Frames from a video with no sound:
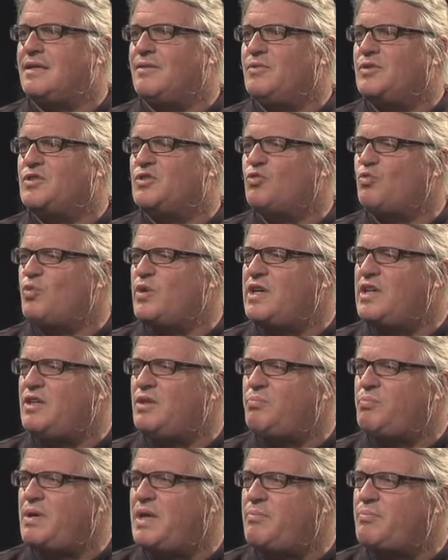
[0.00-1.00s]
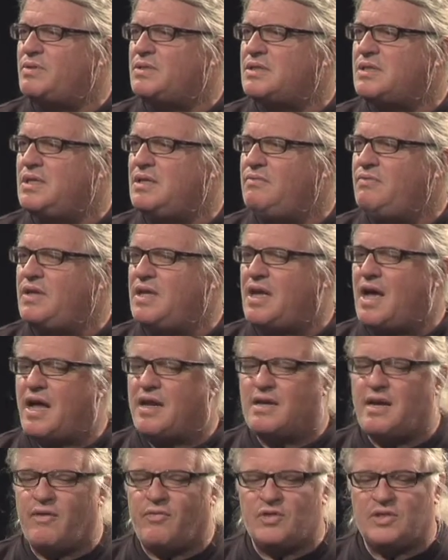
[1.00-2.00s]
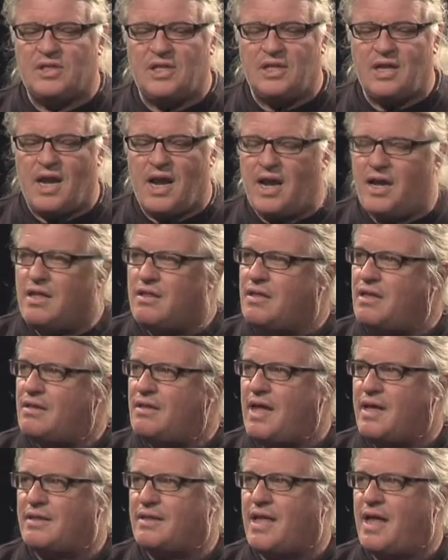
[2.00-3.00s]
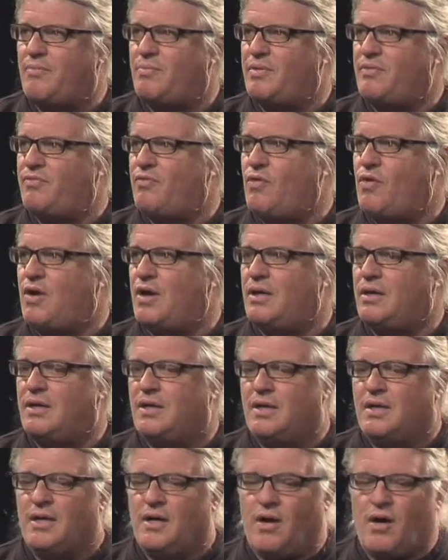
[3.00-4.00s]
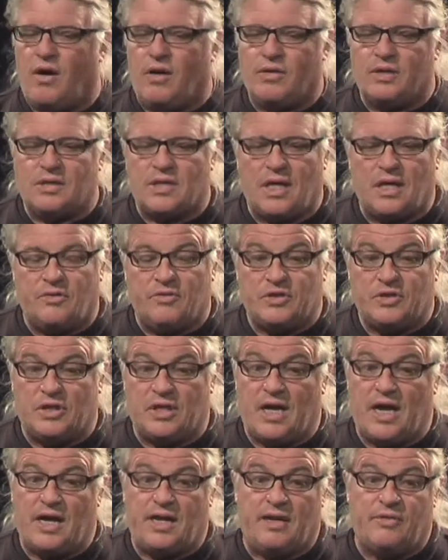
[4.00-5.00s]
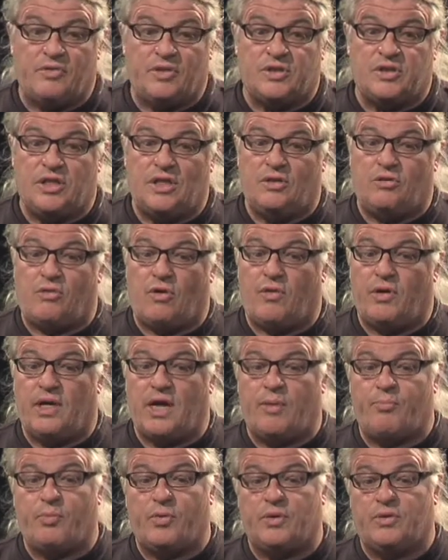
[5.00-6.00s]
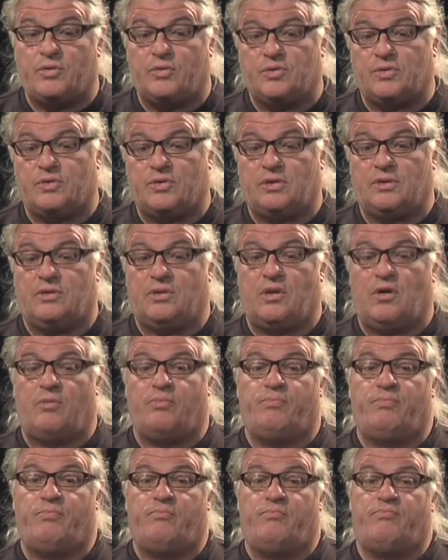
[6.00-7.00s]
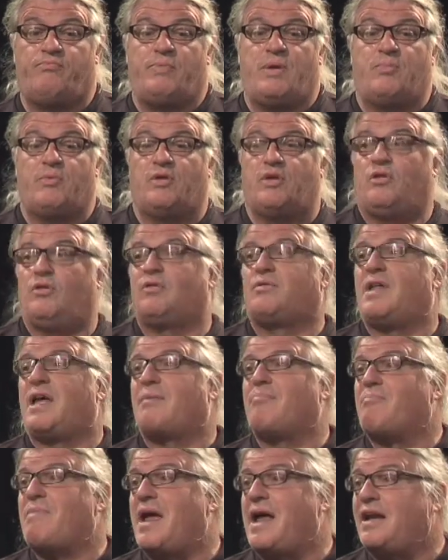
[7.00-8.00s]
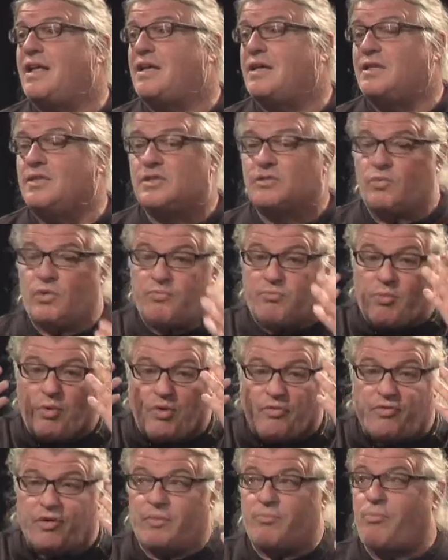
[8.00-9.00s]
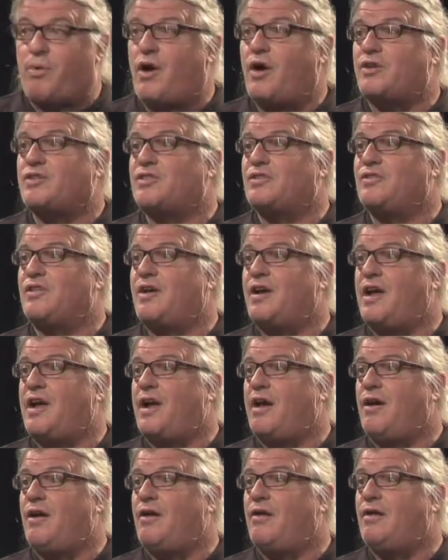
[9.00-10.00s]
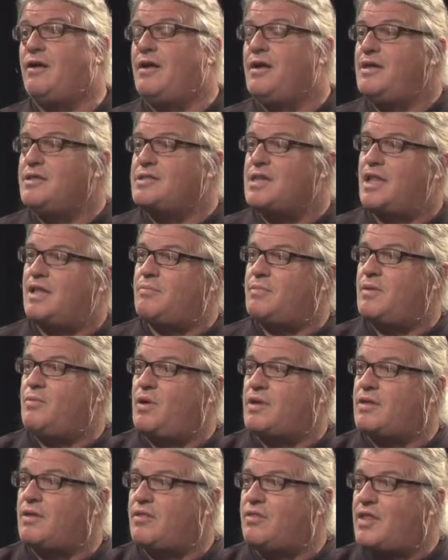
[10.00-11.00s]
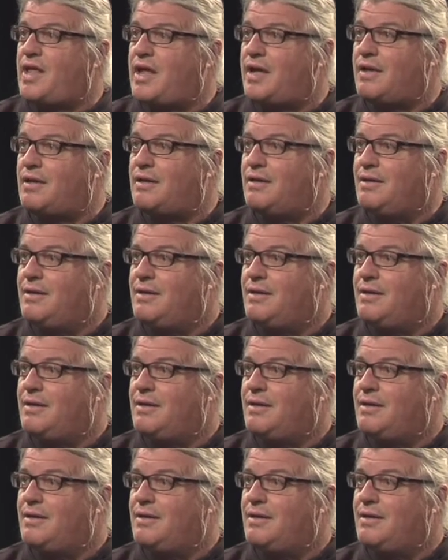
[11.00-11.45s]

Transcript: It was real people's TV. I'd never seen anything like that before. All the television I had ever seen growing up with was with, you know, people that looked like mannequins with perfect parts in their hair telling me what to think.